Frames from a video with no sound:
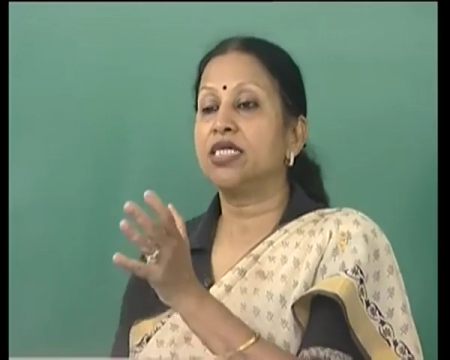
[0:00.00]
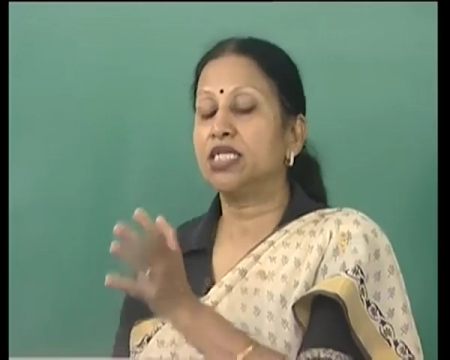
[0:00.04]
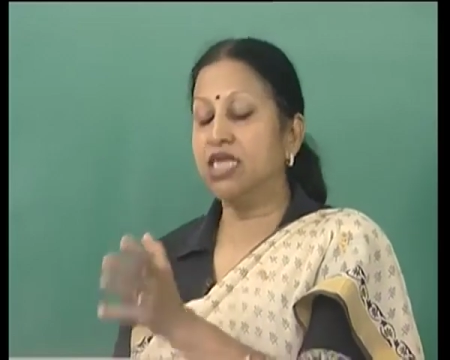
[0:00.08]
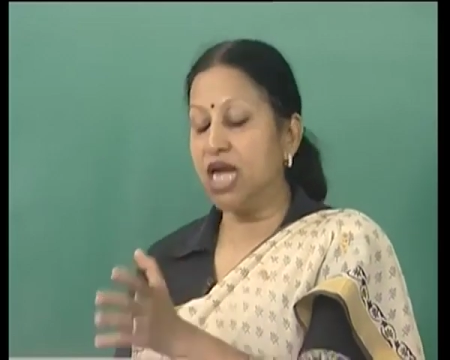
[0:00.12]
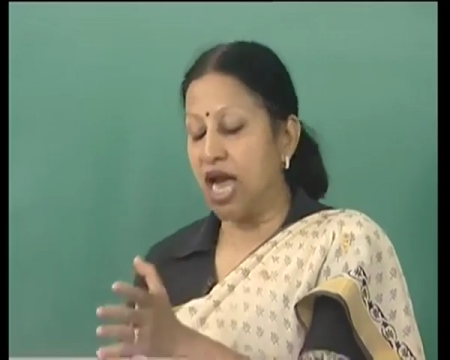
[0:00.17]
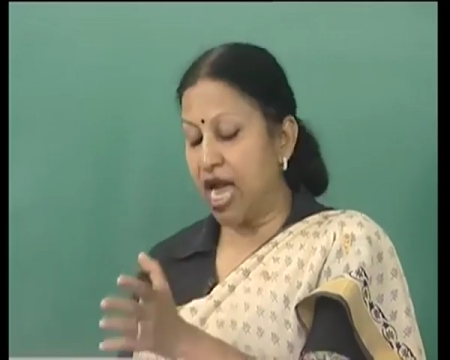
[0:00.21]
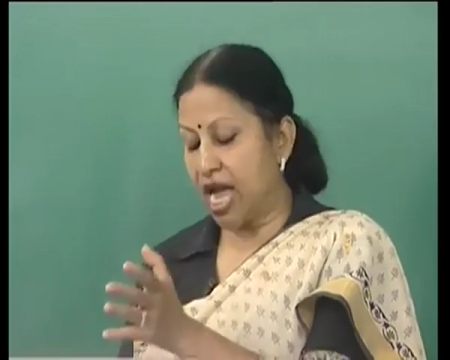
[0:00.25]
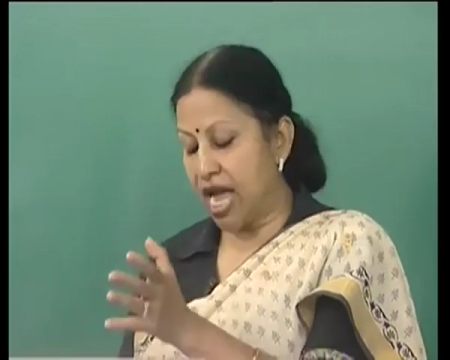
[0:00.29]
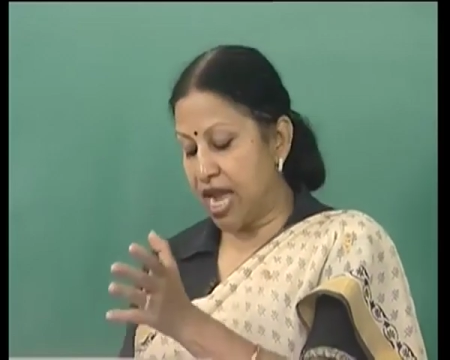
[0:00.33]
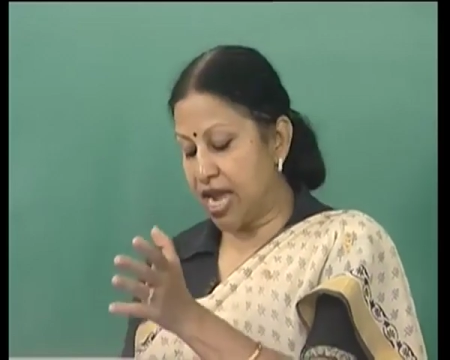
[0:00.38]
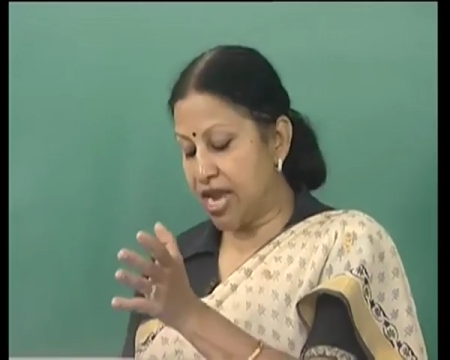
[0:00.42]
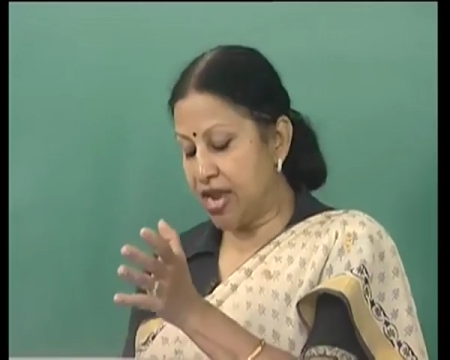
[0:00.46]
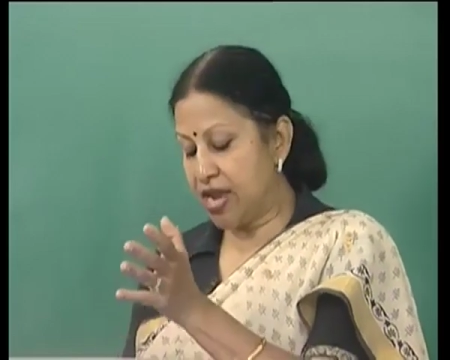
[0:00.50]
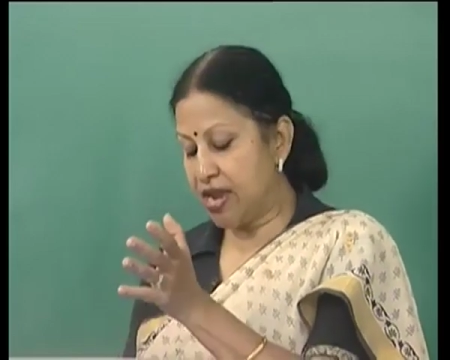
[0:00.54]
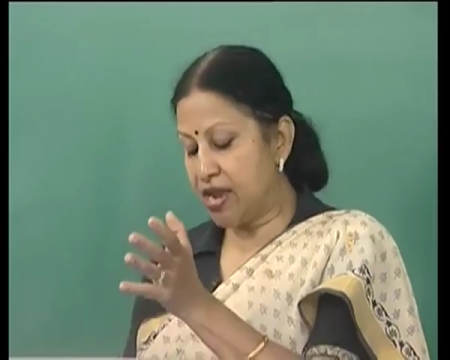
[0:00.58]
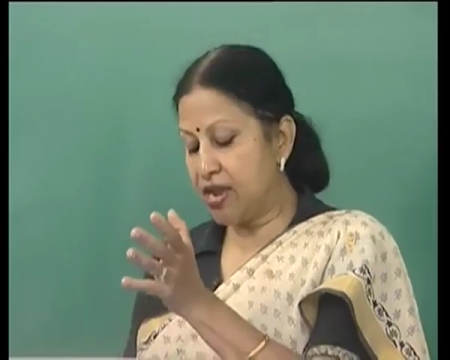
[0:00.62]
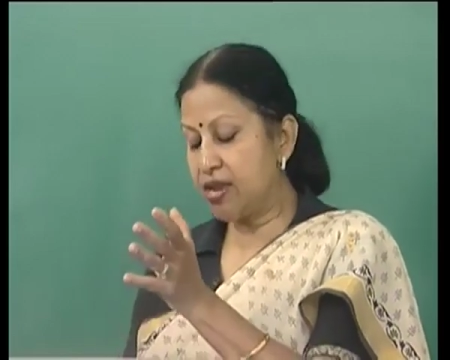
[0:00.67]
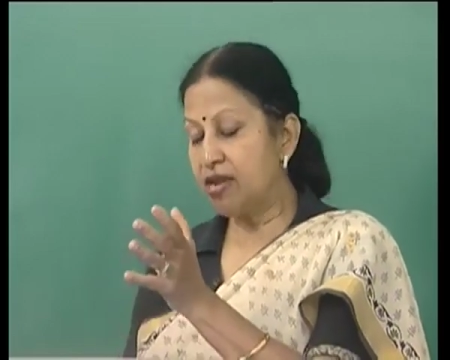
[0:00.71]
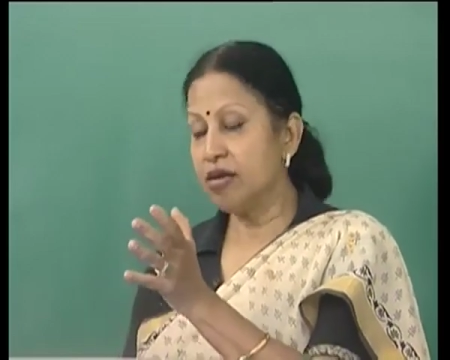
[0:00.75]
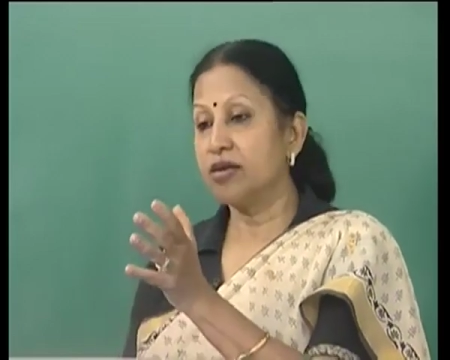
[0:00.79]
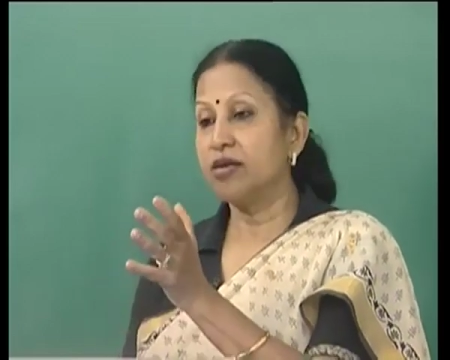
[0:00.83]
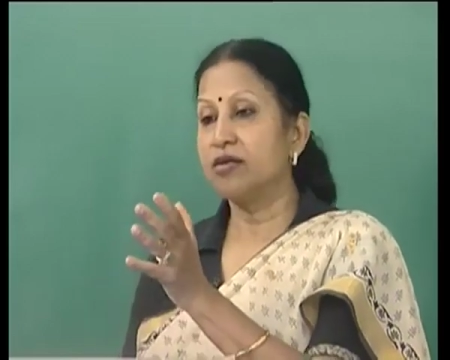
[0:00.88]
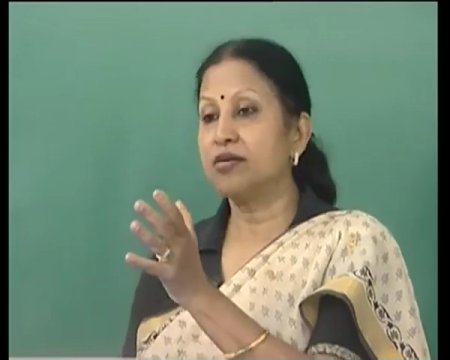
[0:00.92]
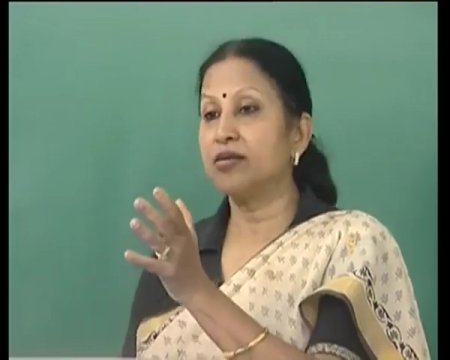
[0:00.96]
dye
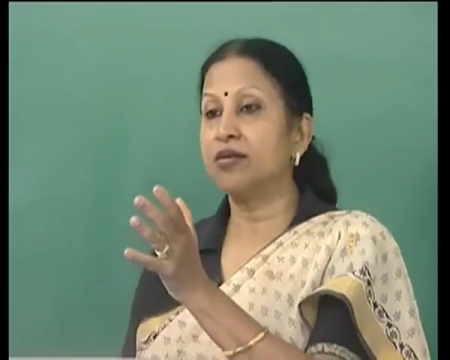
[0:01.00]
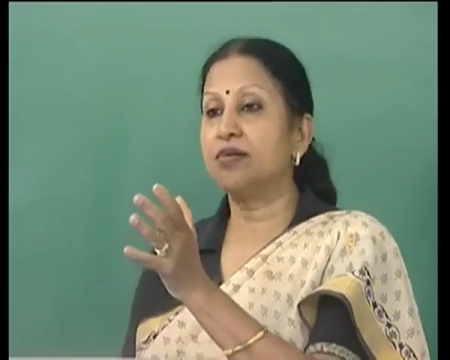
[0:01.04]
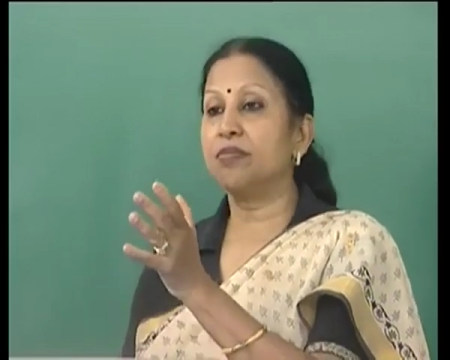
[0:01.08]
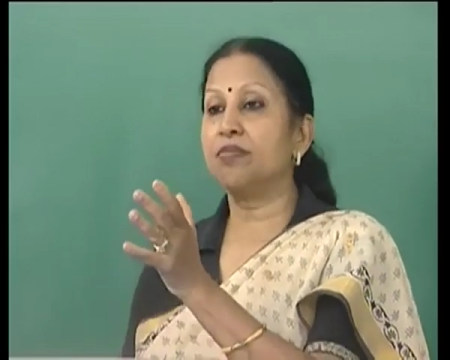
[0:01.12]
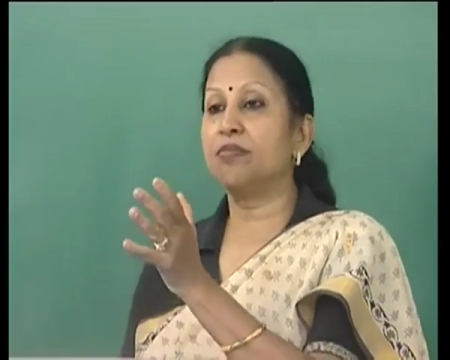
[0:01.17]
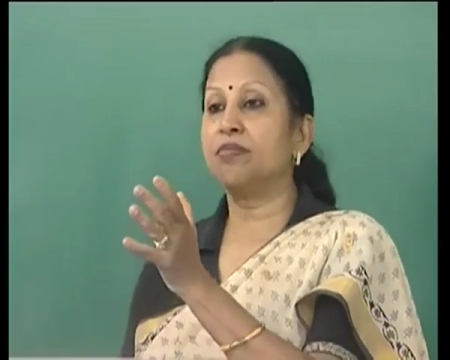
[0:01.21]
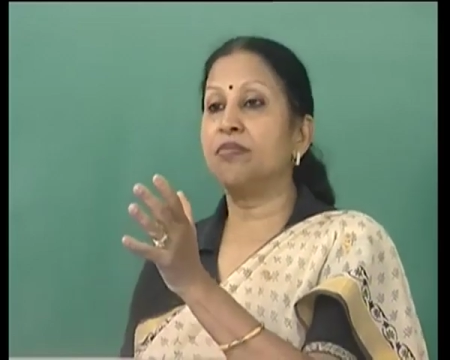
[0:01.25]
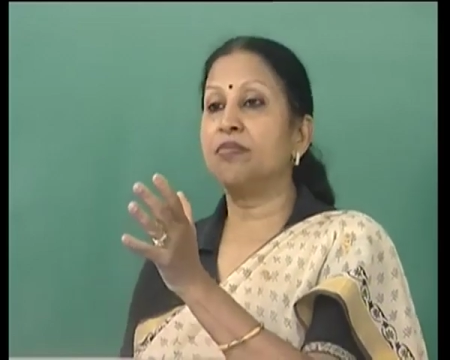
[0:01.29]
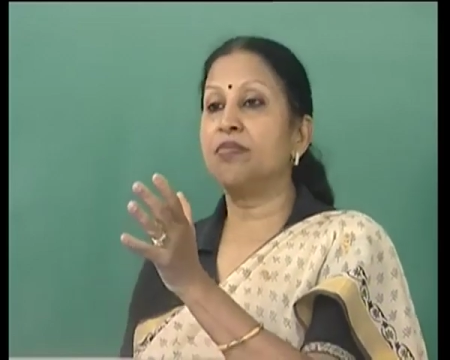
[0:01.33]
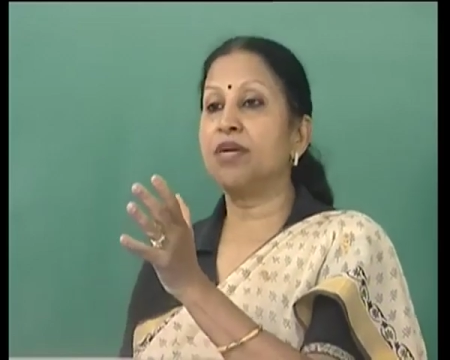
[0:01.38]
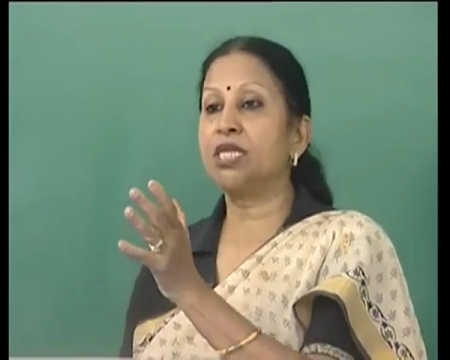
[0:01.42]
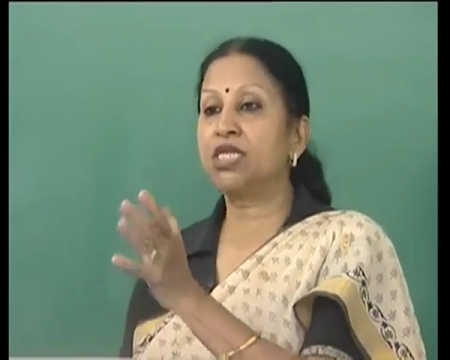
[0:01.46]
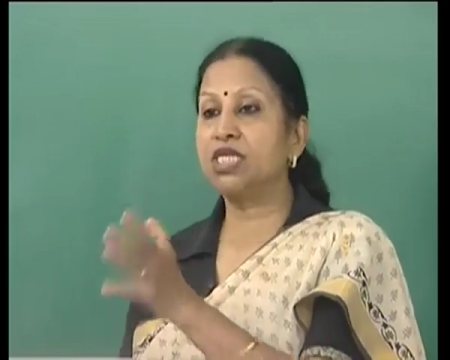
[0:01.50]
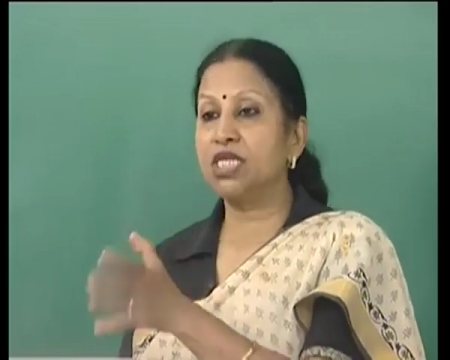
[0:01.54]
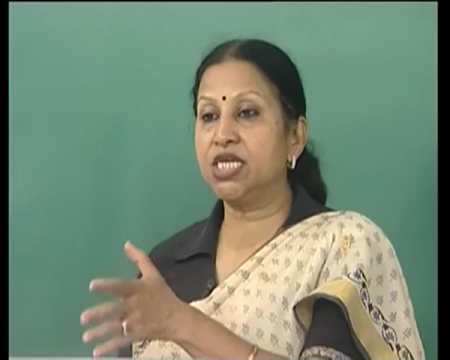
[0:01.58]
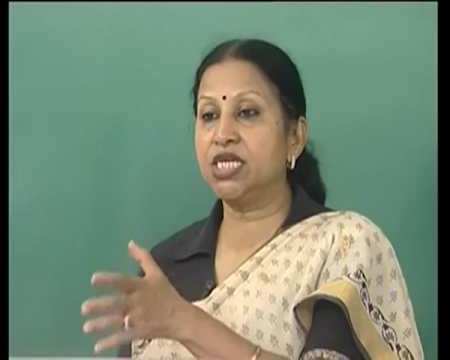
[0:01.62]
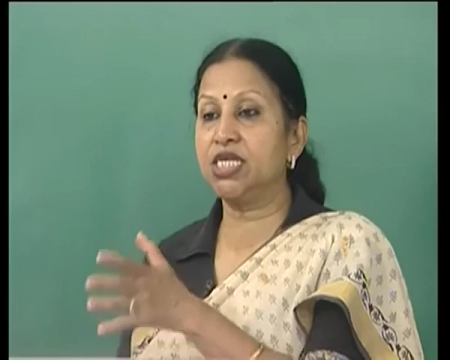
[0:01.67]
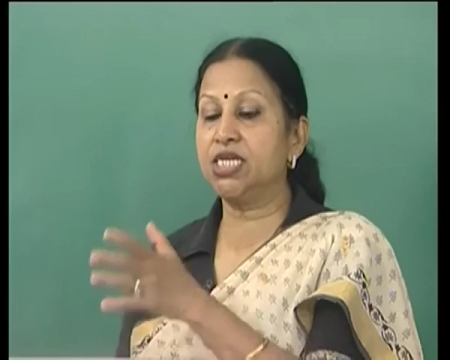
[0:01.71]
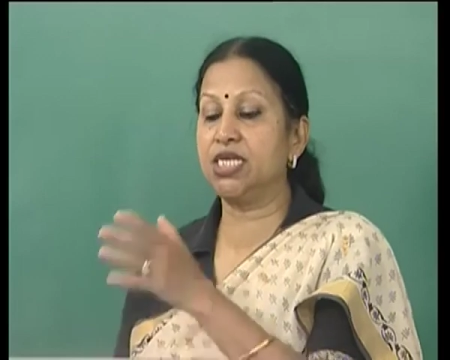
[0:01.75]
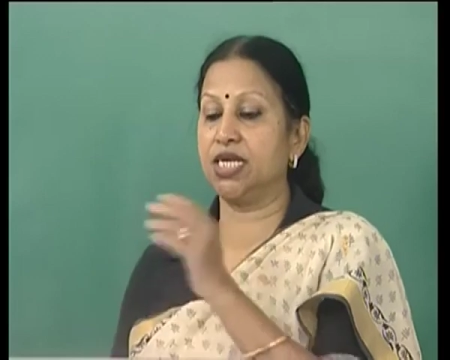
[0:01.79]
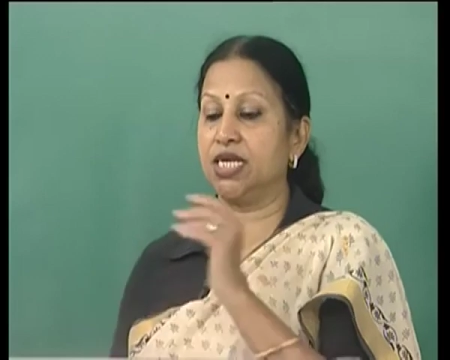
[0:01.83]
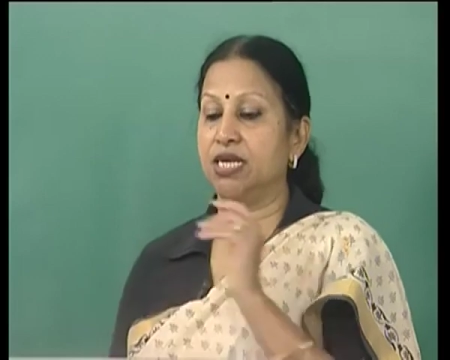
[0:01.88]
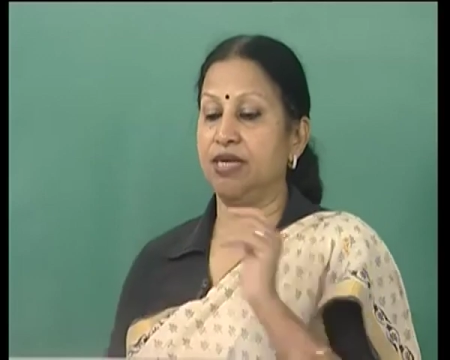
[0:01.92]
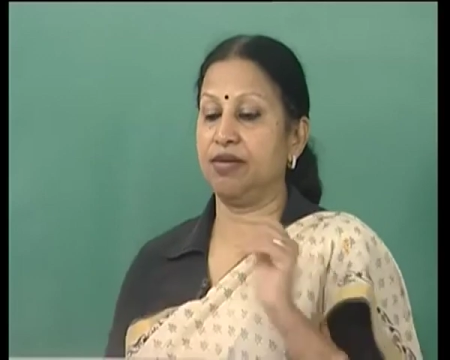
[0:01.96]

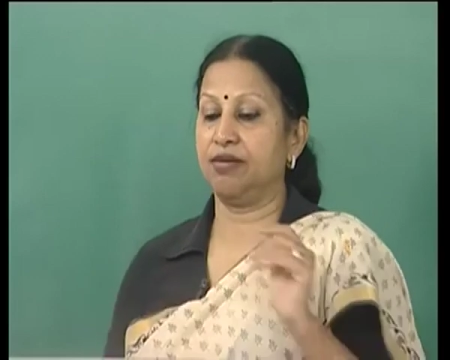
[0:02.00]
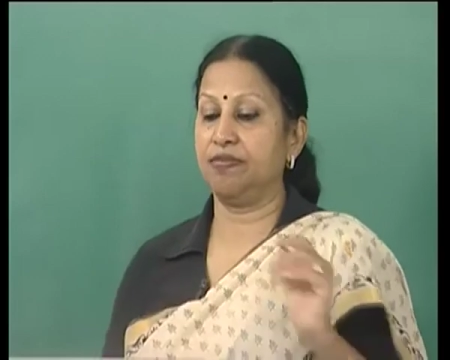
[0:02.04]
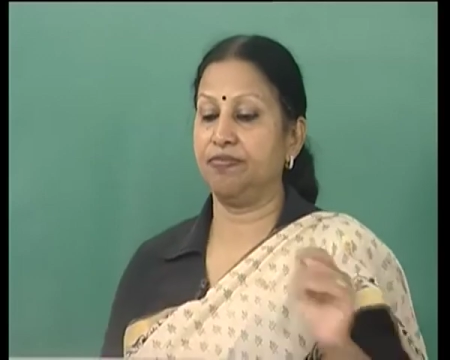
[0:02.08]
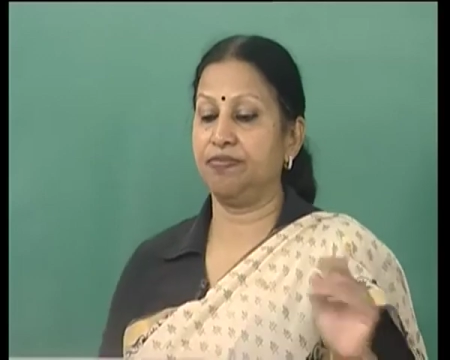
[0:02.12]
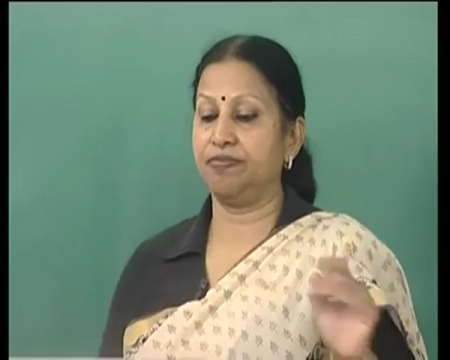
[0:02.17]
material.